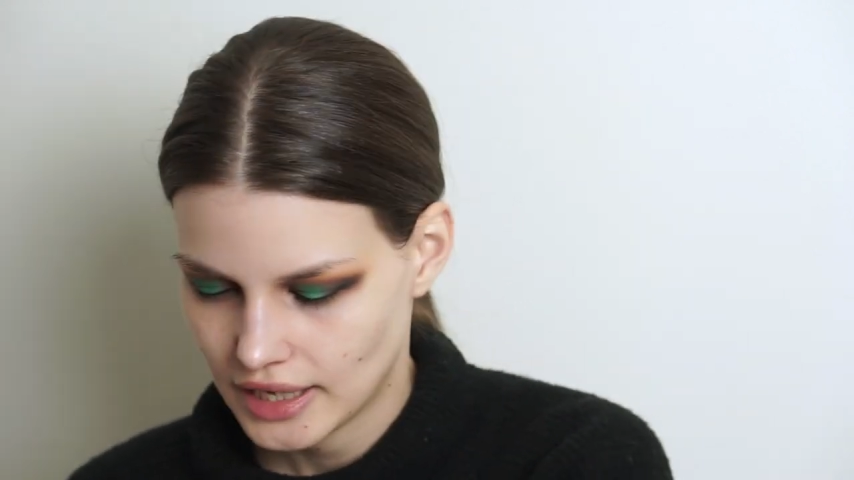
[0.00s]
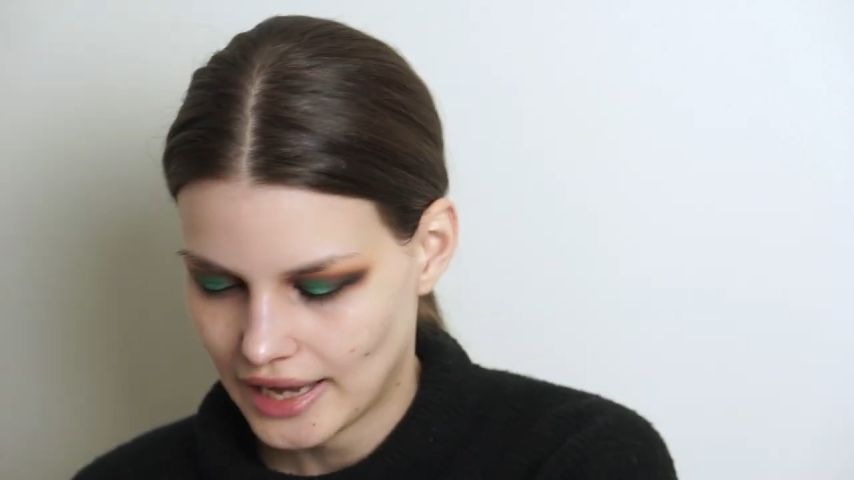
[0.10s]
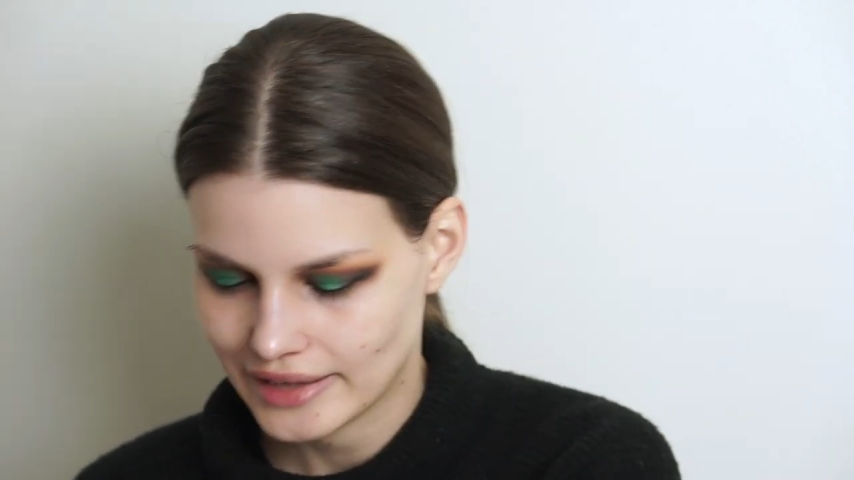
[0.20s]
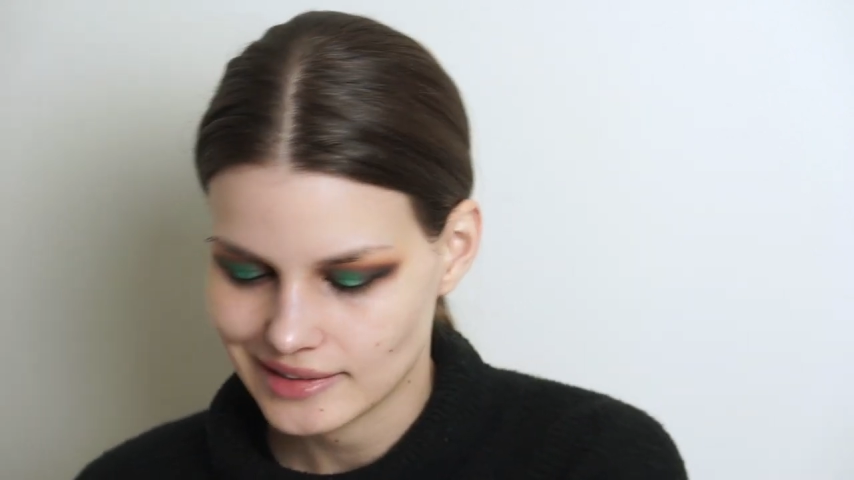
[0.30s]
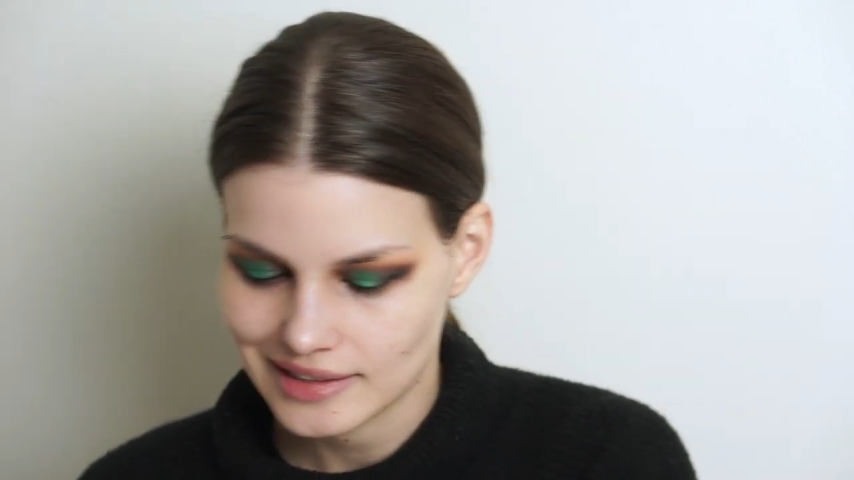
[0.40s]

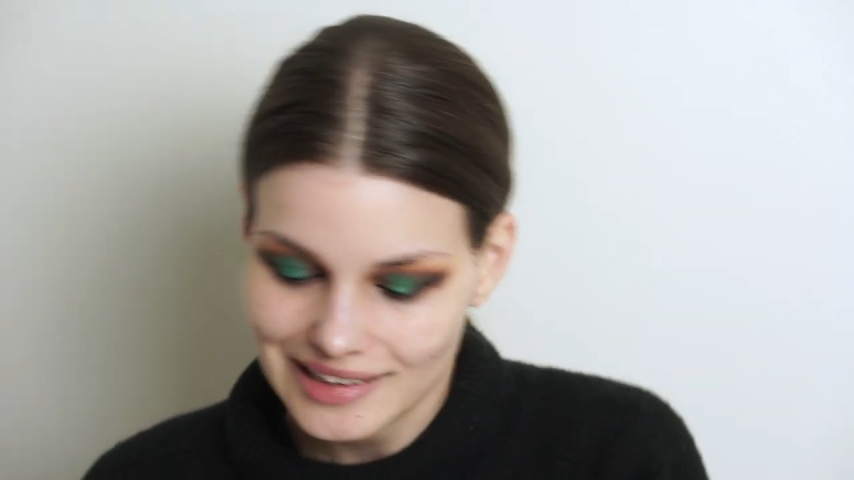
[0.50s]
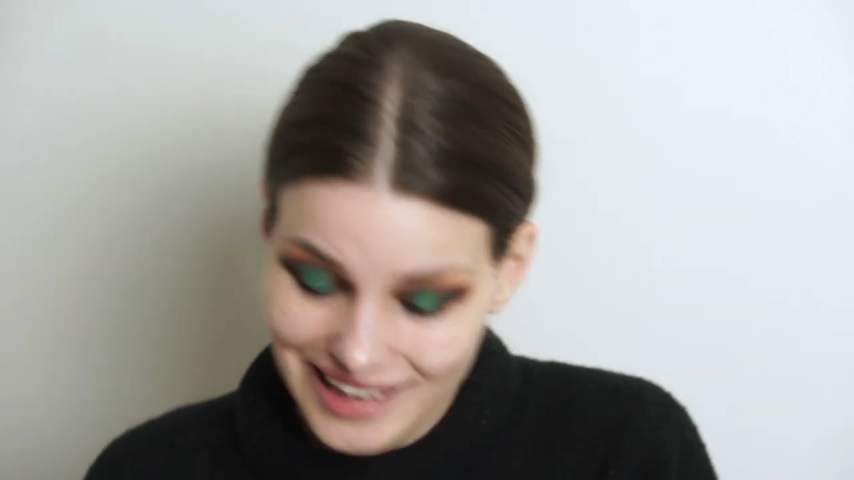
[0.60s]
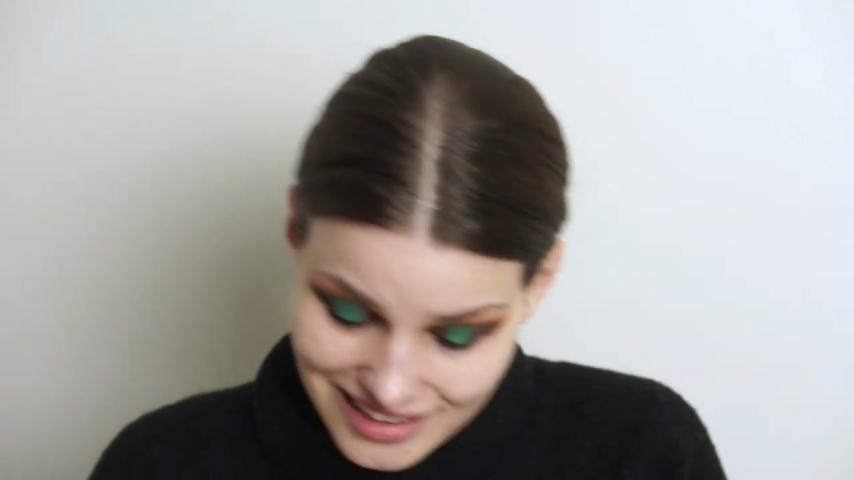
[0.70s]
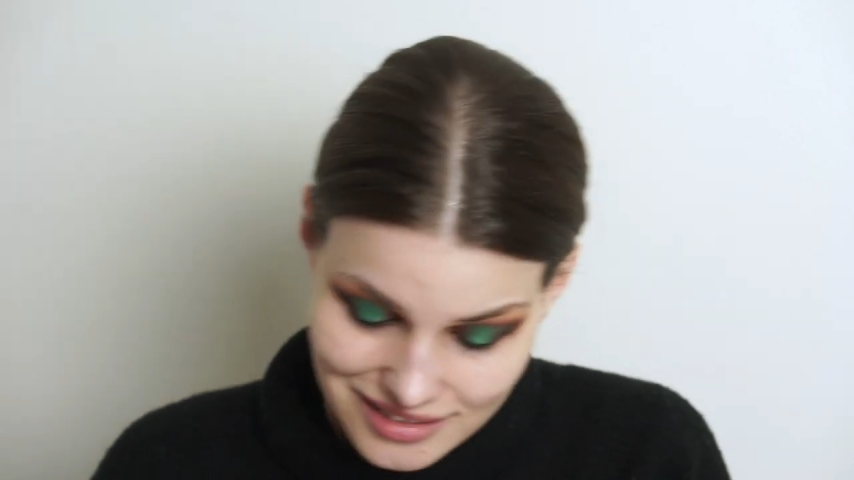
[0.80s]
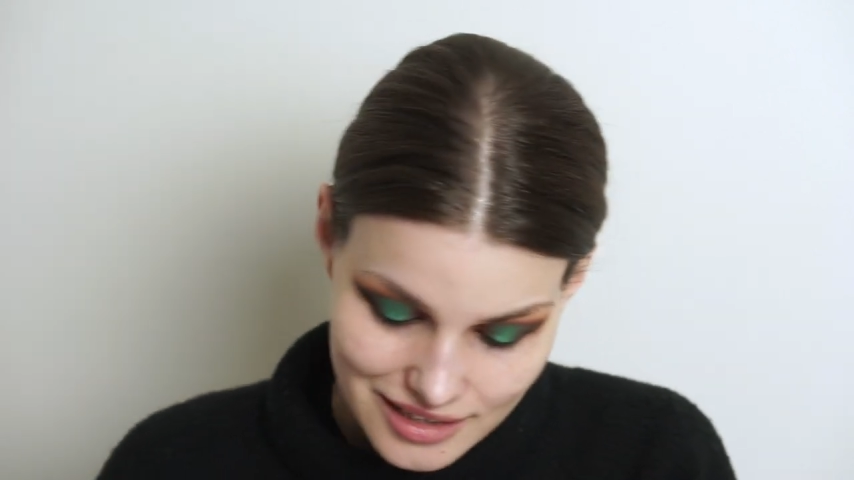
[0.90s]
And
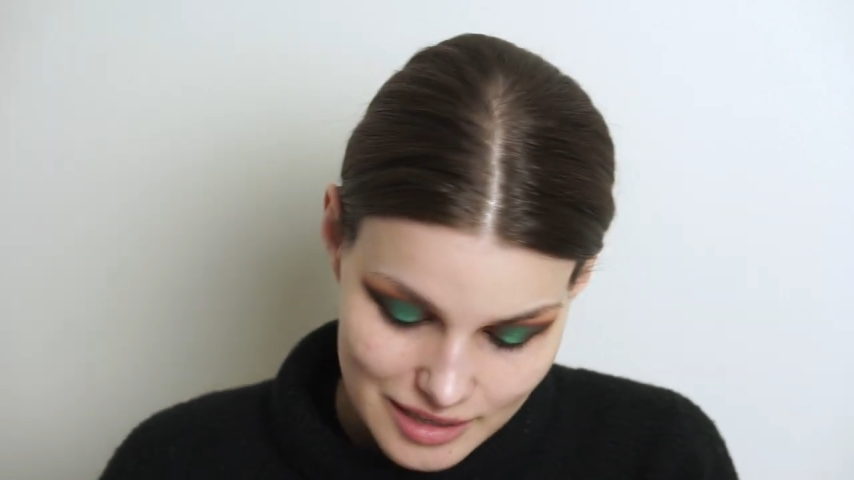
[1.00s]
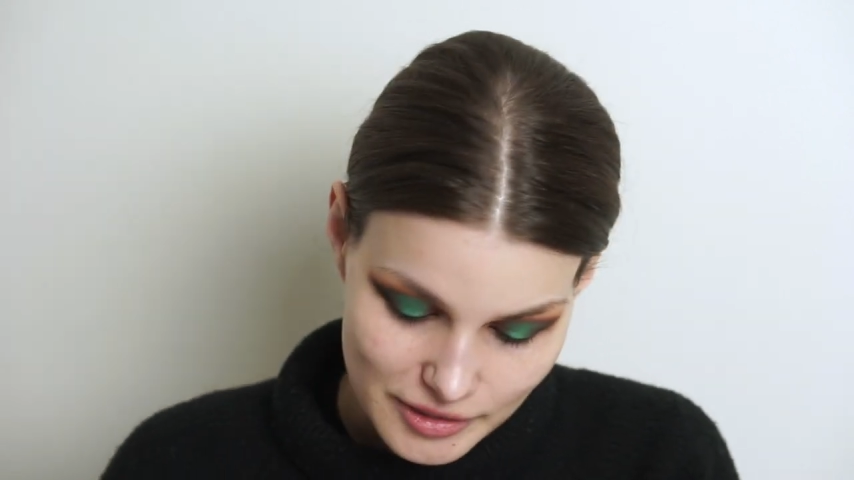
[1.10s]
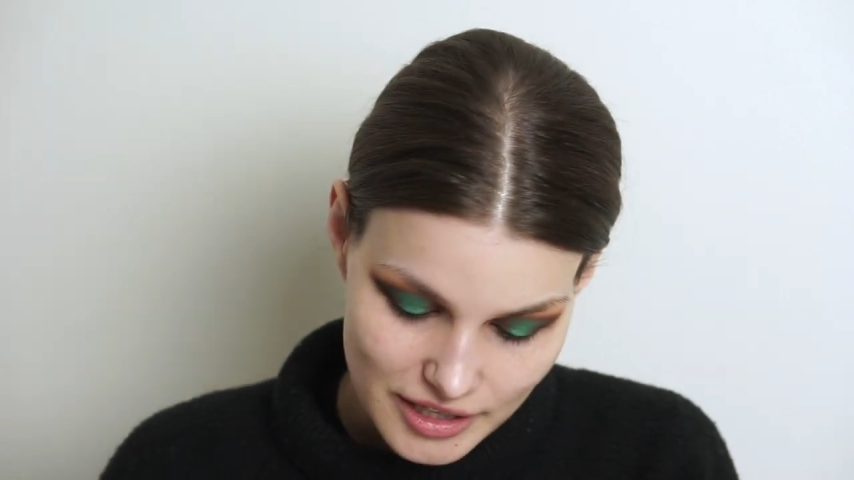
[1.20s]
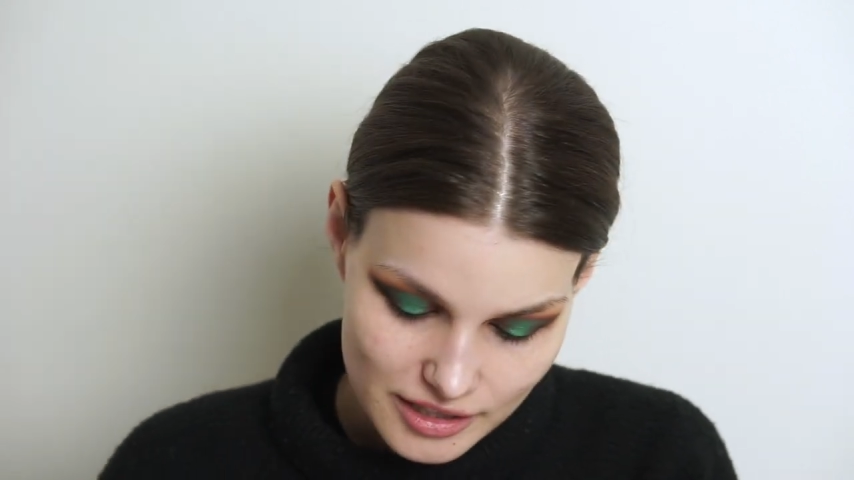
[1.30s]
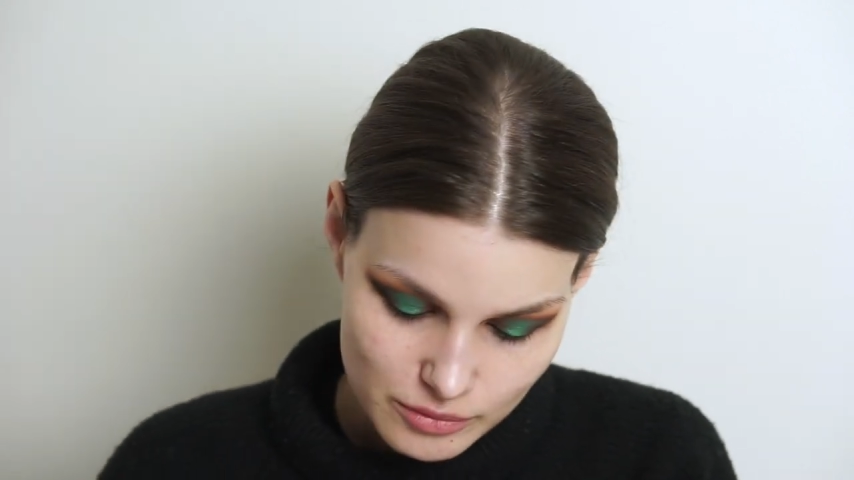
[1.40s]
last time
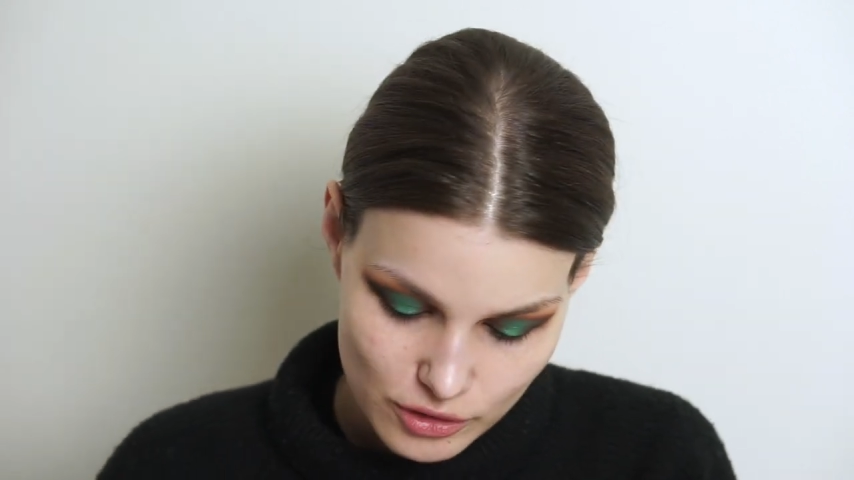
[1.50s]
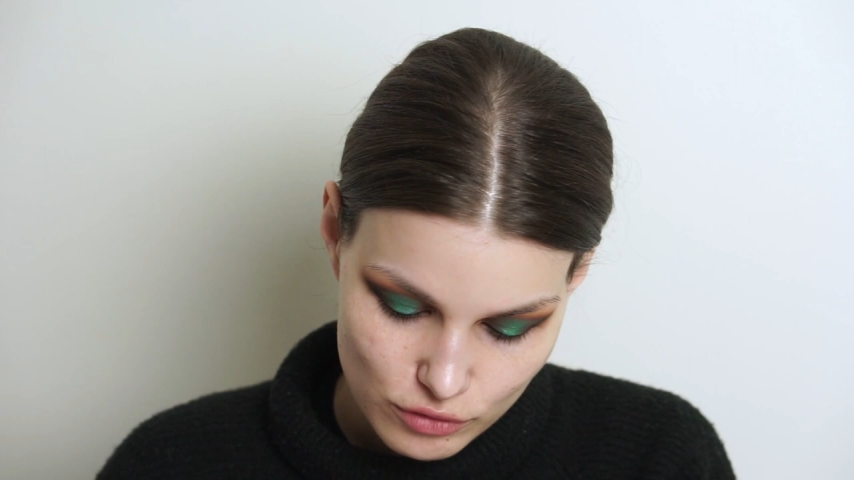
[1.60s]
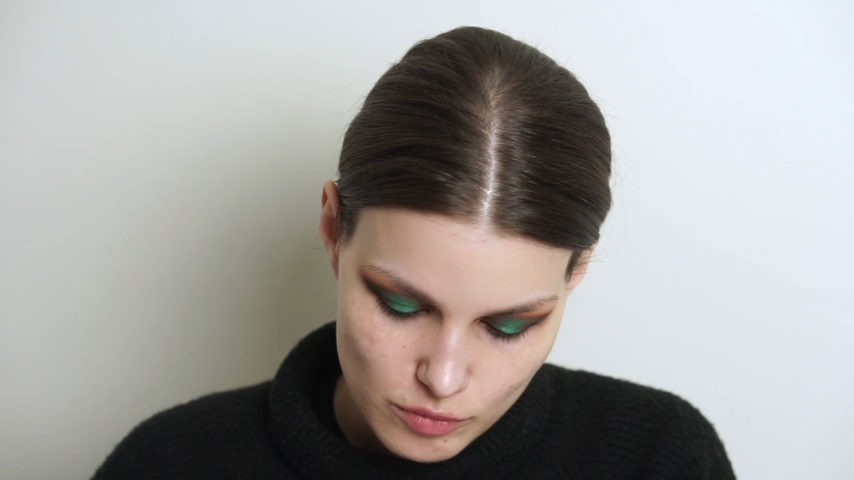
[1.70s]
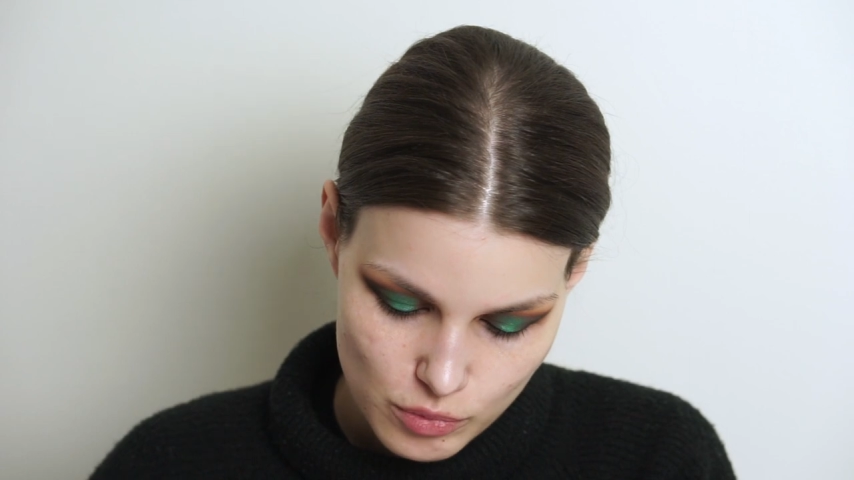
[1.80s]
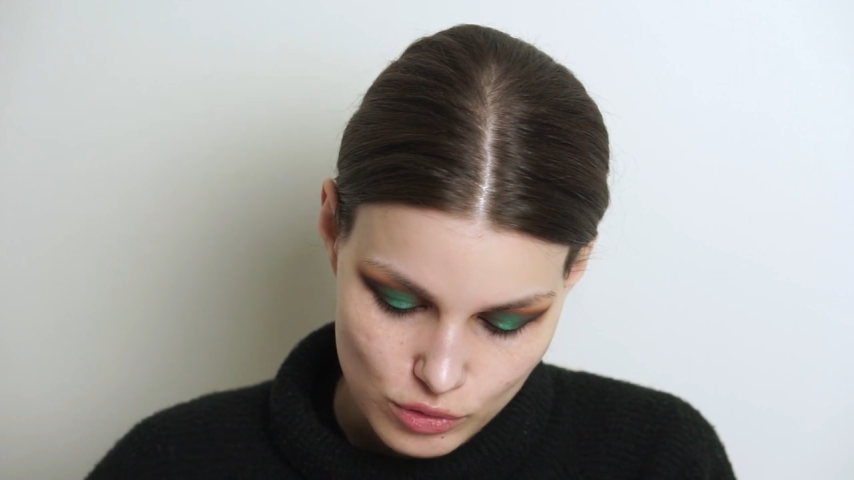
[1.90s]
I kind of went
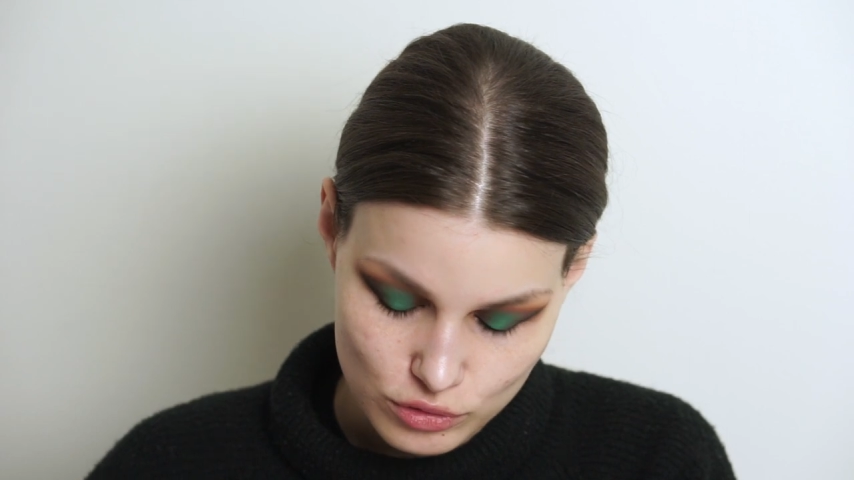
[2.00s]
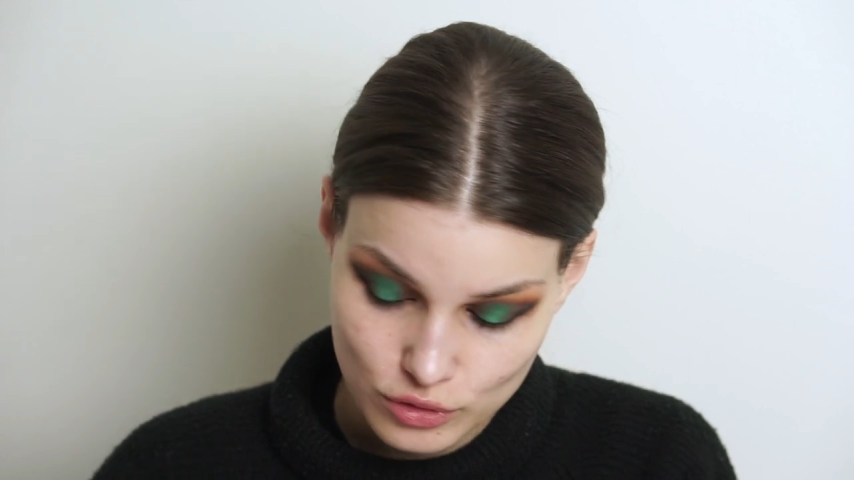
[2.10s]
overboard,